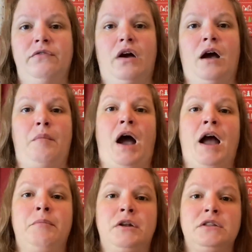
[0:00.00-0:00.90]

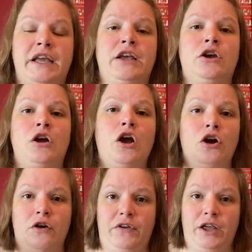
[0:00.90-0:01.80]
I'm going to link
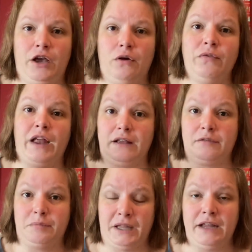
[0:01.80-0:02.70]
her video that
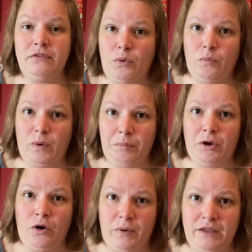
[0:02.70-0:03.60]
explains what
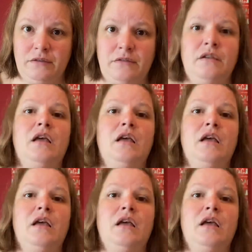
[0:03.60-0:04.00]
WIPGO is